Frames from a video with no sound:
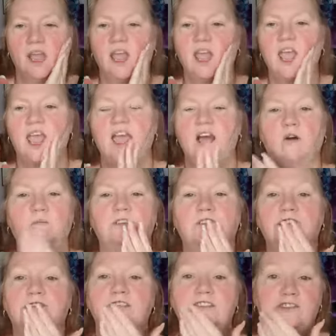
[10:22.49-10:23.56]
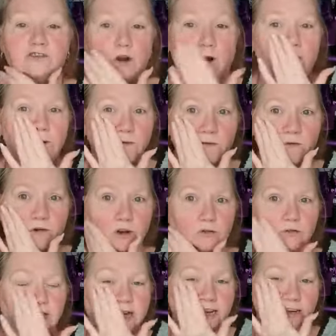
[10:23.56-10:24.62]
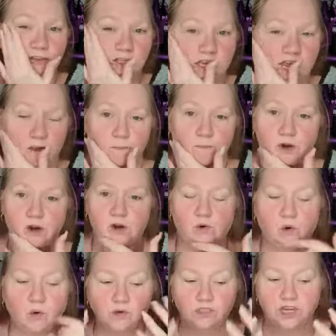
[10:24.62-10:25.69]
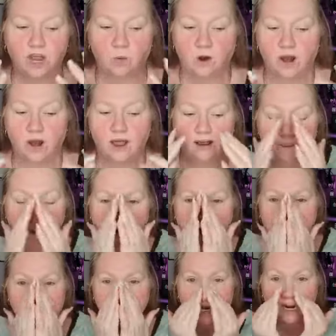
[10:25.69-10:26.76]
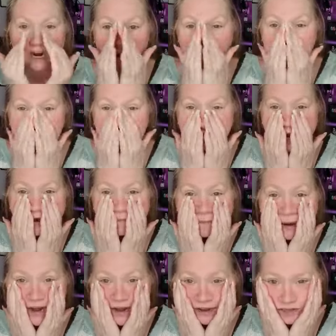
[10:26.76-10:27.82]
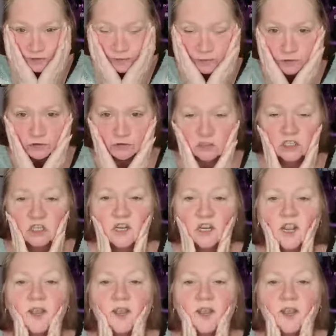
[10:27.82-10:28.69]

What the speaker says: it helps to control your oils in your skin. But also what I like about it is it closes down my large pores.